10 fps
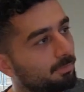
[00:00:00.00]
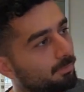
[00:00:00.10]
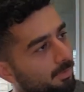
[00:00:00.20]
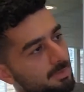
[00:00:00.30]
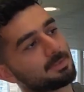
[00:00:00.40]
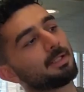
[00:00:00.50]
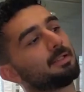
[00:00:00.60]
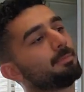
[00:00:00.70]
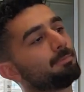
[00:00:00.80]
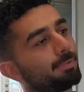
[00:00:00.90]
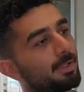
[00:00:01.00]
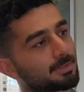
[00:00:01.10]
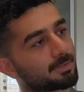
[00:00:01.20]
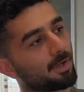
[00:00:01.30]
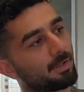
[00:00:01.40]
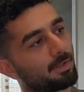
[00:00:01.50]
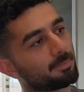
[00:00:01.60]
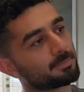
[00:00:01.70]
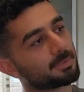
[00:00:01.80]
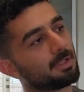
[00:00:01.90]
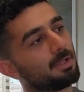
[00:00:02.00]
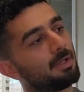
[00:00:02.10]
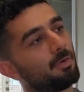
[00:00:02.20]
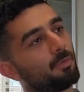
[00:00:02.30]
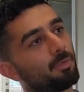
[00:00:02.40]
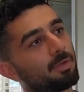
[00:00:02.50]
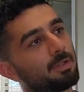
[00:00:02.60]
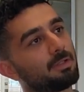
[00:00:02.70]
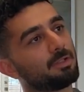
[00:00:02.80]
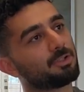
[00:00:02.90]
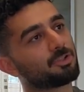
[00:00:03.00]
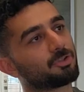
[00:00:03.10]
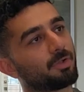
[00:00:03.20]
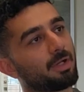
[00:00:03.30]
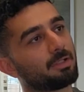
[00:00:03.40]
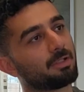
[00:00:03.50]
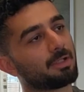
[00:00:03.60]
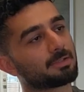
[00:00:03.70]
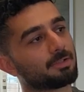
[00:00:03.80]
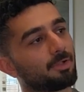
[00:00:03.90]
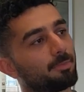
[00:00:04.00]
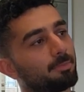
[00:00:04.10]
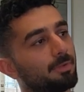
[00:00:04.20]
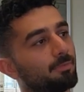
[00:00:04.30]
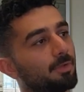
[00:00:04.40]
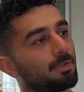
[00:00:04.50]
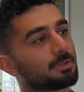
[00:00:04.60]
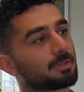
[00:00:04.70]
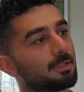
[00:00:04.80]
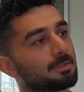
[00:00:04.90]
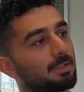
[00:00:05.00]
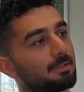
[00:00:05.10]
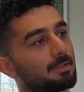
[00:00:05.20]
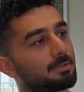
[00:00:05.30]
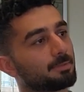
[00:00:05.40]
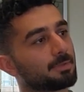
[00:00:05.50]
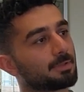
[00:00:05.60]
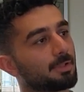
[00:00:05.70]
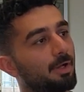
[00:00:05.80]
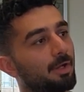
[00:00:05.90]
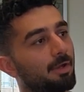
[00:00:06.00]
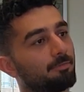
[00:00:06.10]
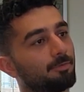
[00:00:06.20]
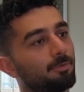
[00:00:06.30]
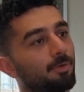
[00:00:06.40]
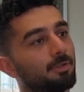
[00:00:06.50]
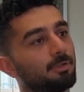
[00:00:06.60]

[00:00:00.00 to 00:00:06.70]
What is an impressed items? Within each training SERP. What does that sentence mean? I have no idea.